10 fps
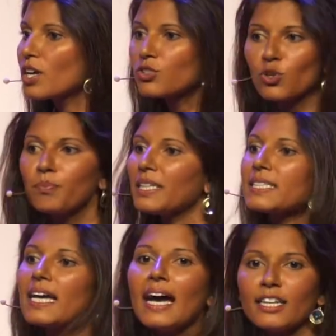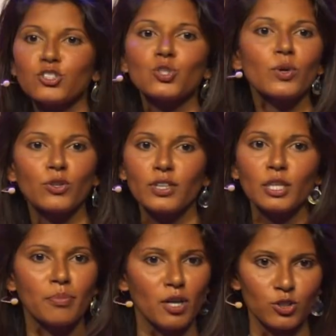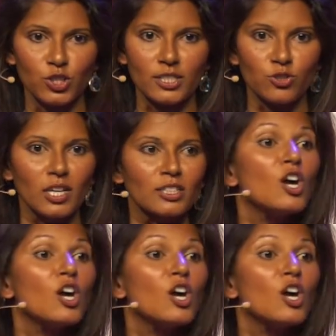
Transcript: Don't be attached to whether they apologize or not.